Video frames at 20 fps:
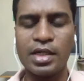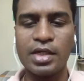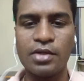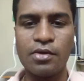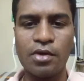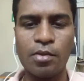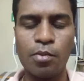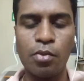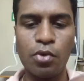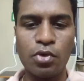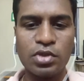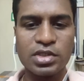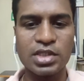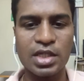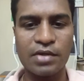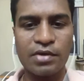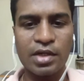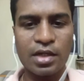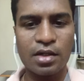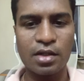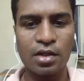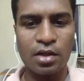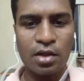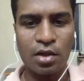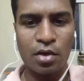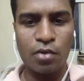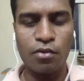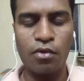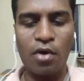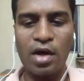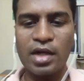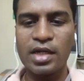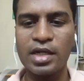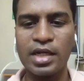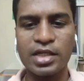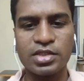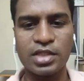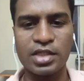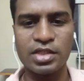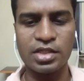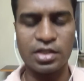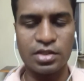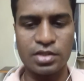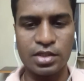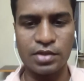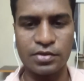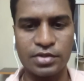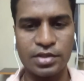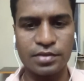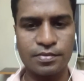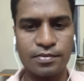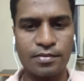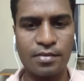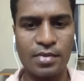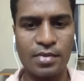It will boost our foreign exchange reserves.